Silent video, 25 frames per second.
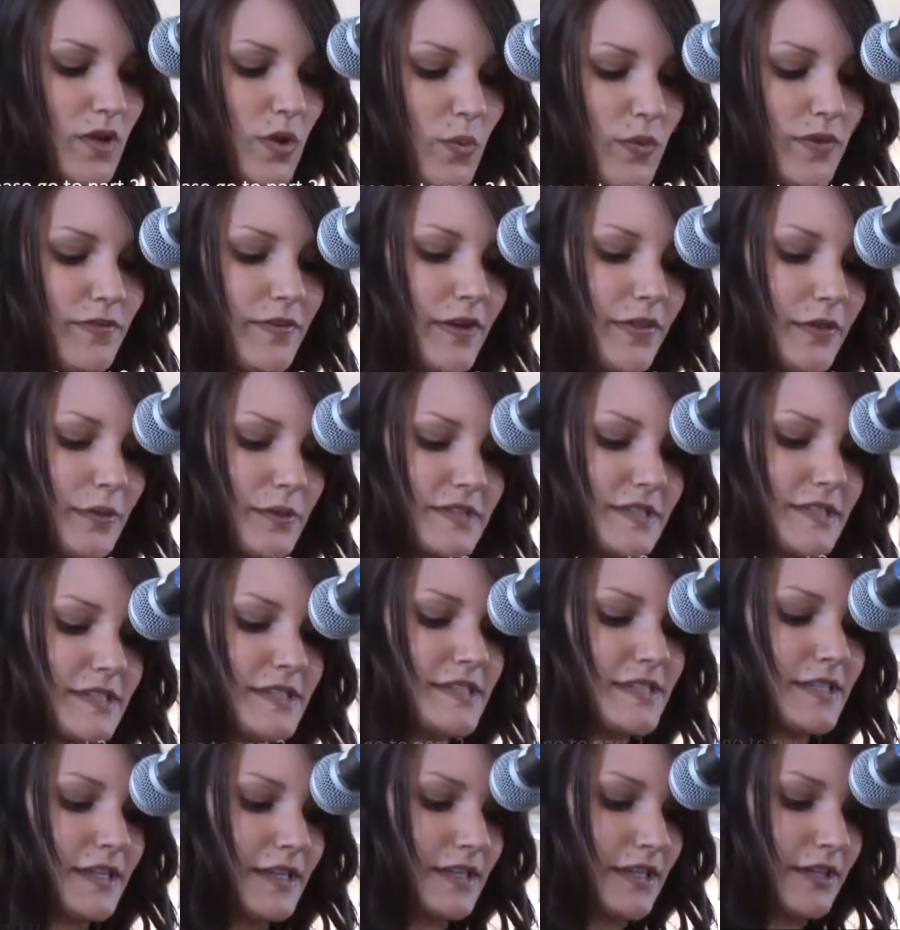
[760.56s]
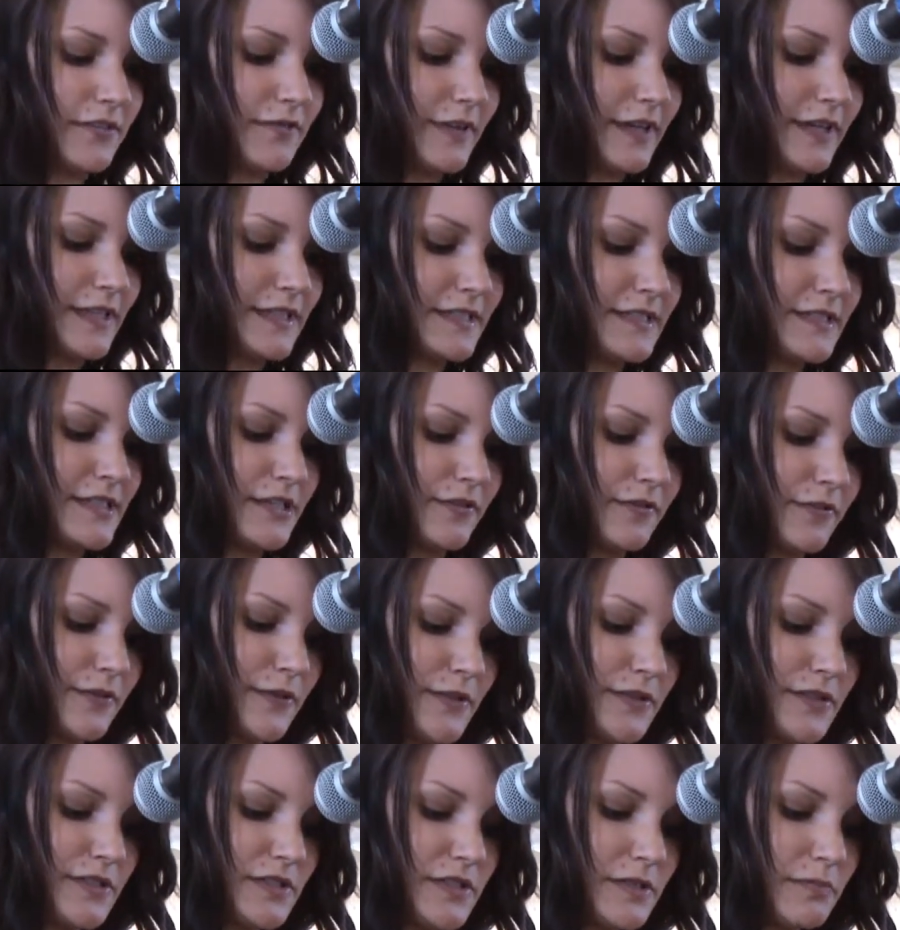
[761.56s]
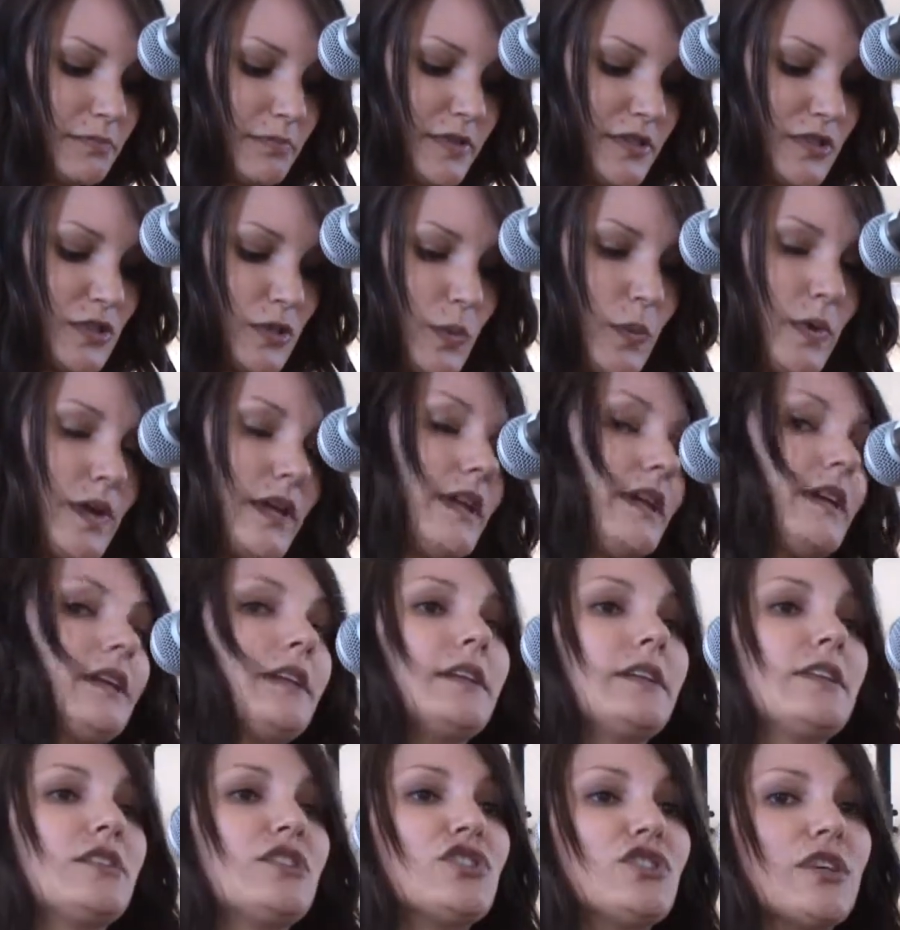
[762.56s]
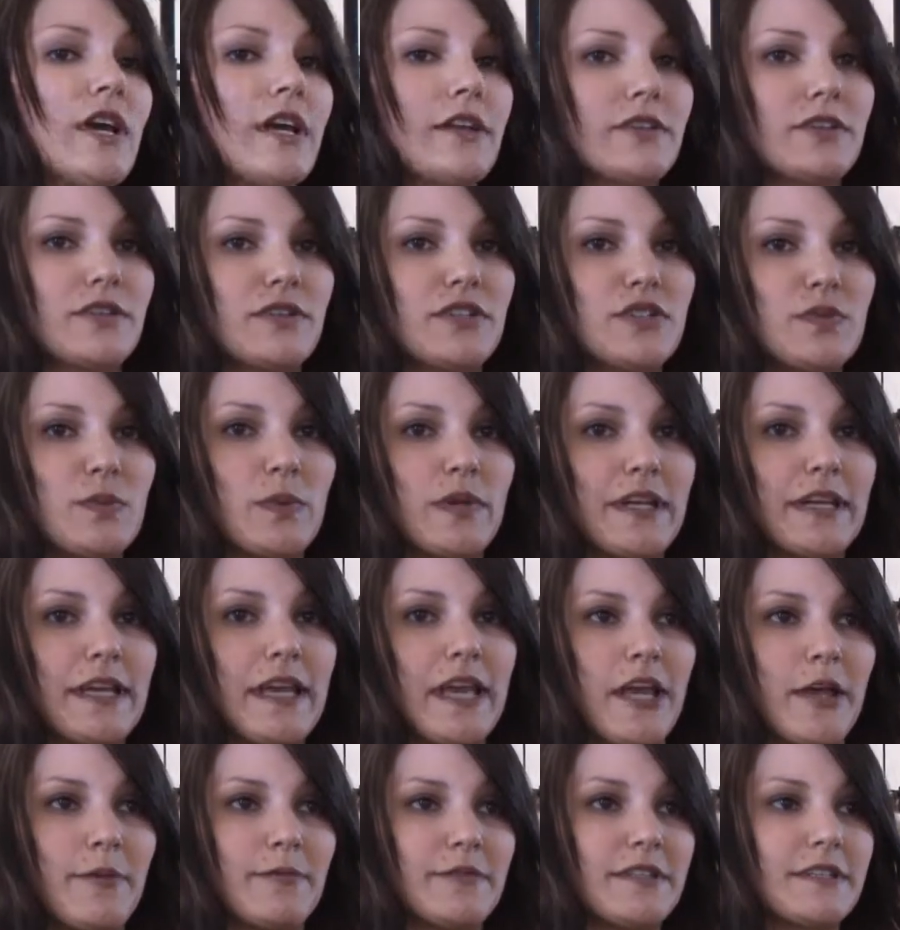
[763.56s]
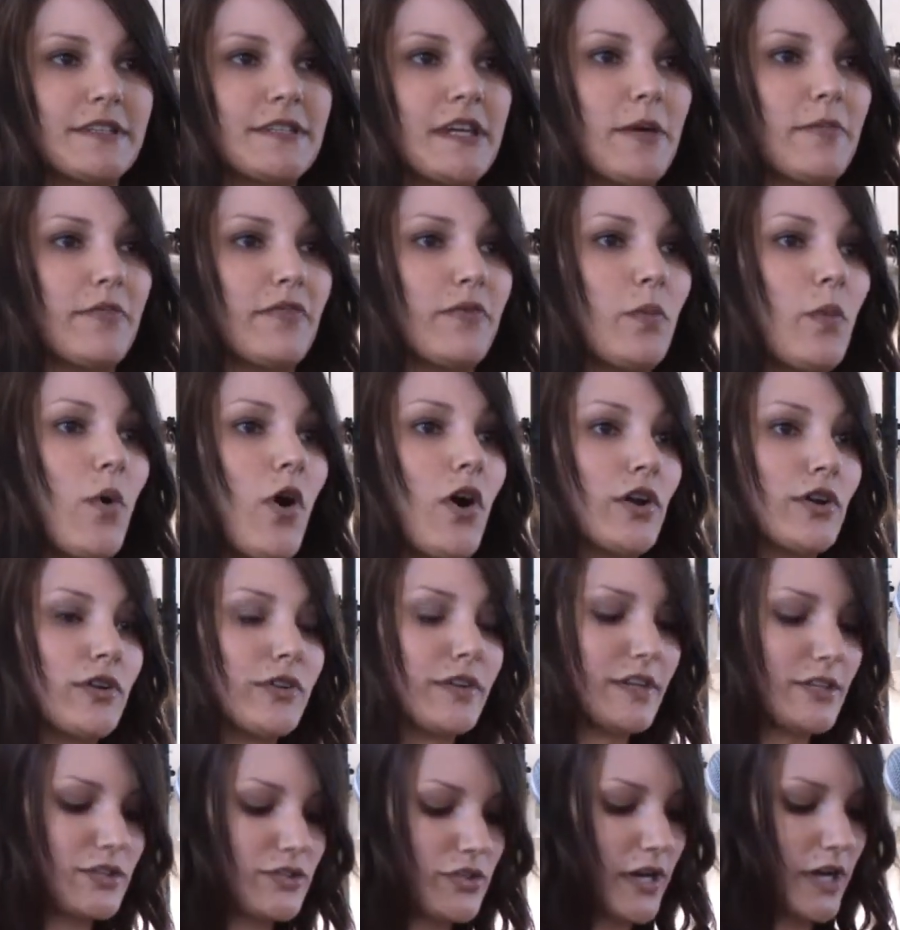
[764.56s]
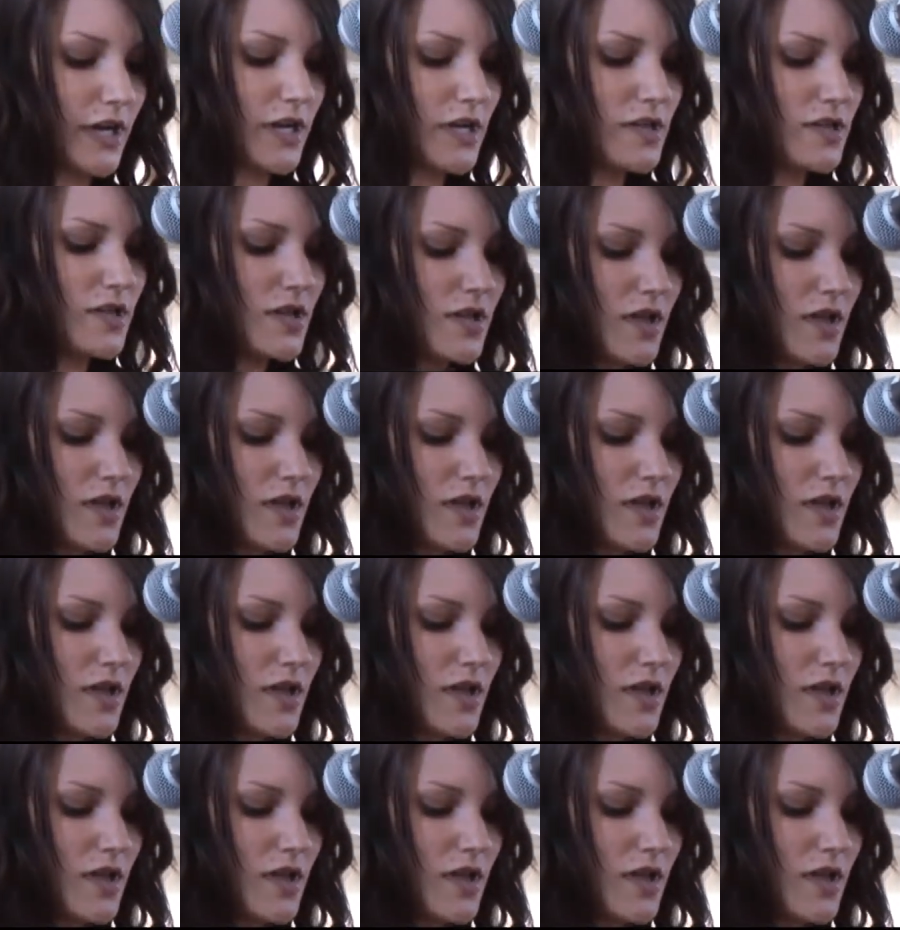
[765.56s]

we found there was a significant difference between genders when it came to the type of water they drank.